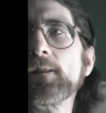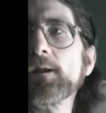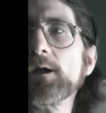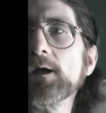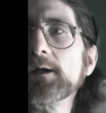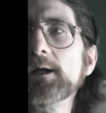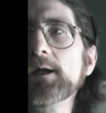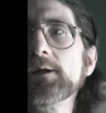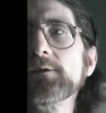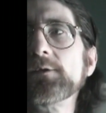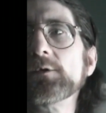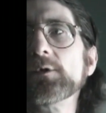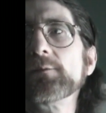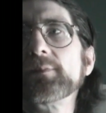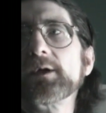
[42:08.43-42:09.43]
I can't
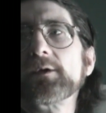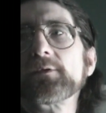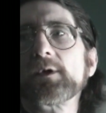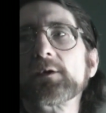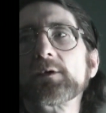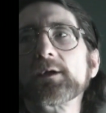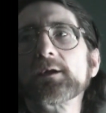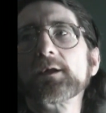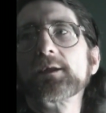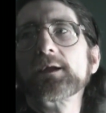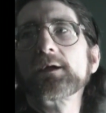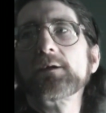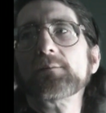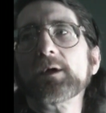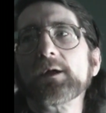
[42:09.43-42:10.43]
do it because I'd rather
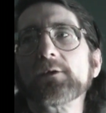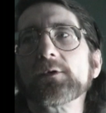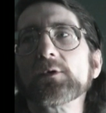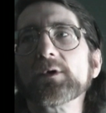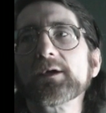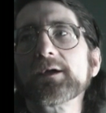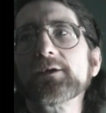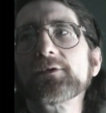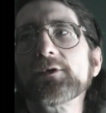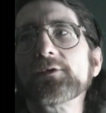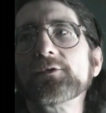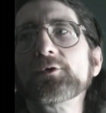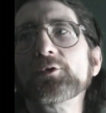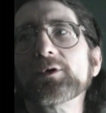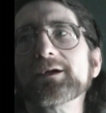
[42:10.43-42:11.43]
think about doing it than
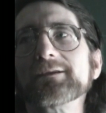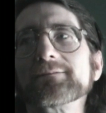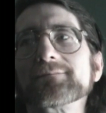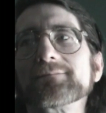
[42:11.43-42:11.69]
do it.